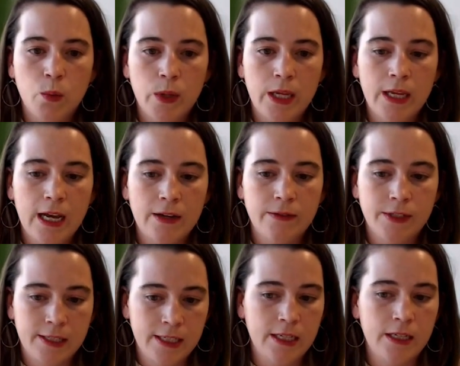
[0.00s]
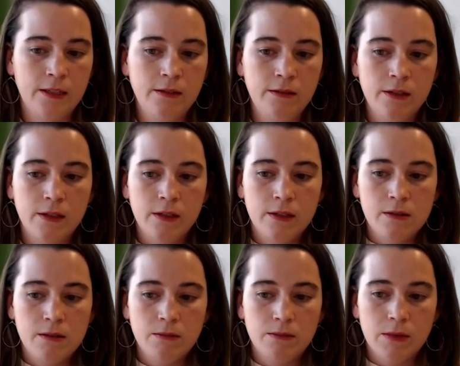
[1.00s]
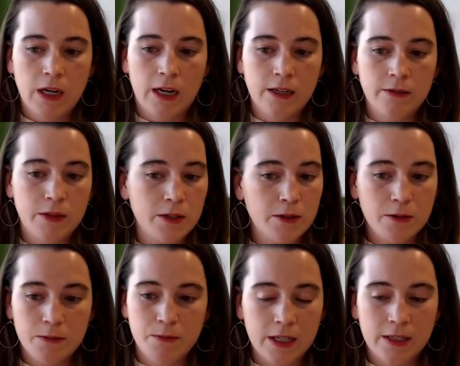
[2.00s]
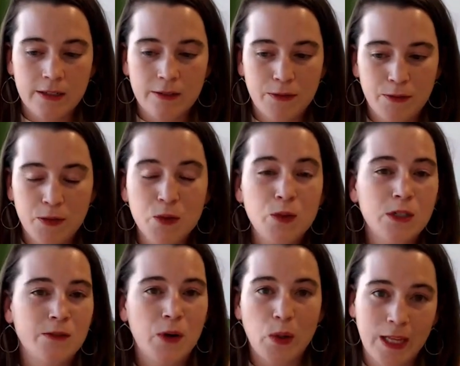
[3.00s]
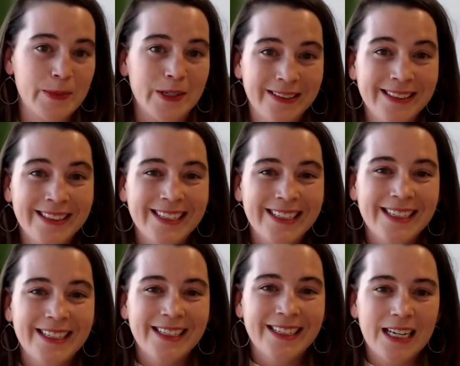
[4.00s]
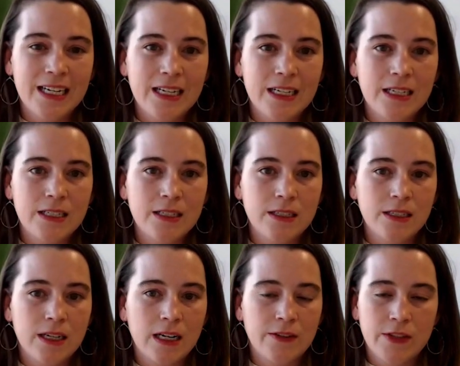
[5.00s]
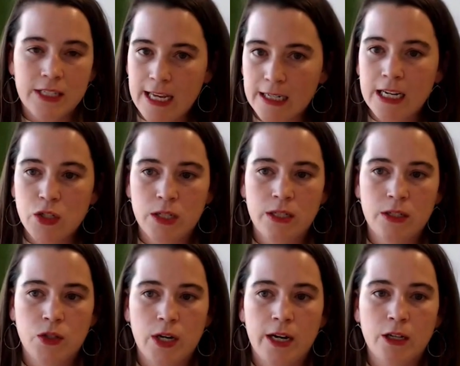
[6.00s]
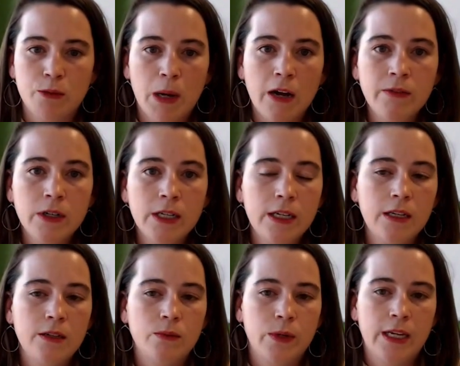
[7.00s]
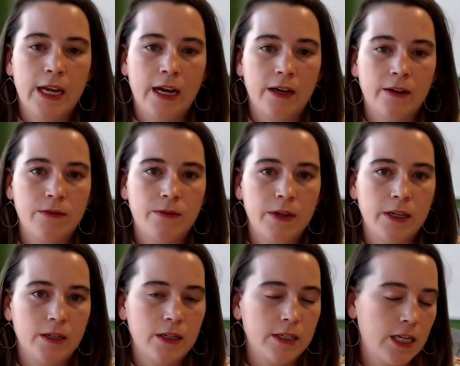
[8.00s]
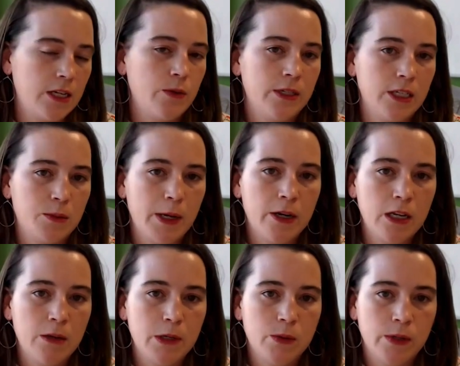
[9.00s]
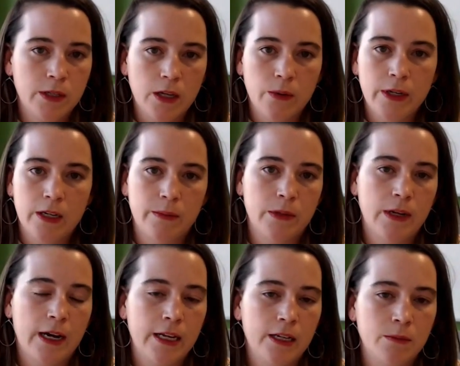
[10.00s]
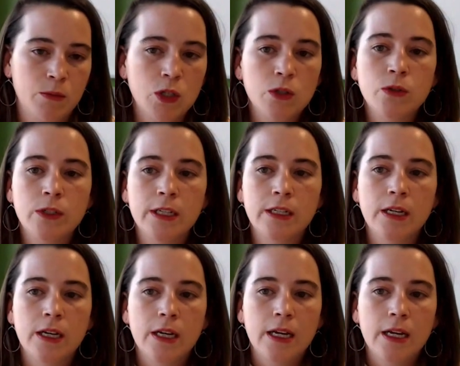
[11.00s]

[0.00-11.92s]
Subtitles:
we have seen kind of the fruits of our labor and kind of the stagnation in child poverty. We have continuing disparity between low income and high income children.